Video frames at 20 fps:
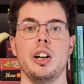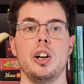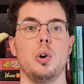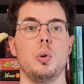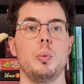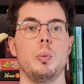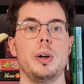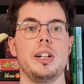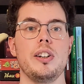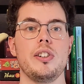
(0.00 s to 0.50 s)
who
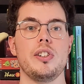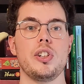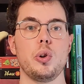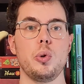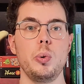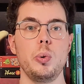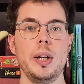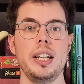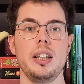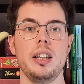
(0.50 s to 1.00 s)
will
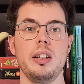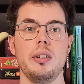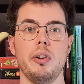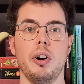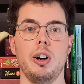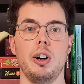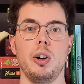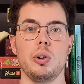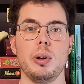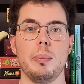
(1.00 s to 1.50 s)
discreetly
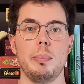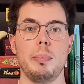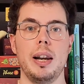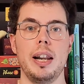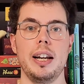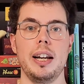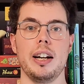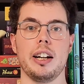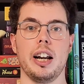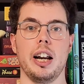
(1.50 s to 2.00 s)
follow the
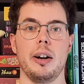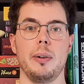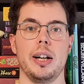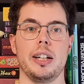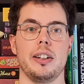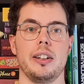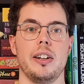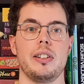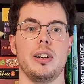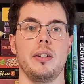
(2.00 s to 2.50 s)
player
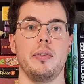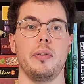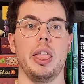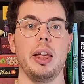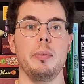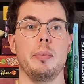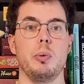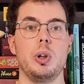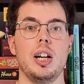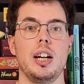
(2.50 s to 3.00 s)
characters if they
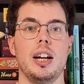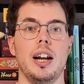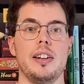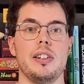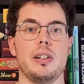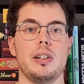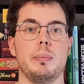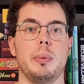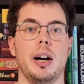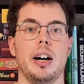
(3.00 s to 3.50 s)

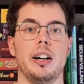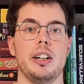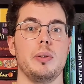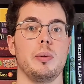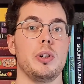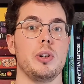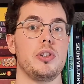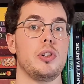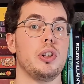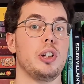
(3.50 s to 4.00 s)
realize the party
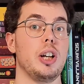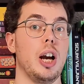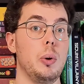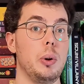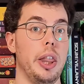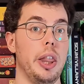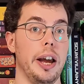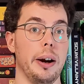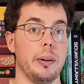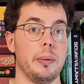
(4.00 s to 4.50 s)
wants to go
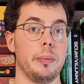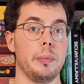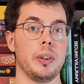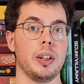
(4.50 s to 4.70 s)
there.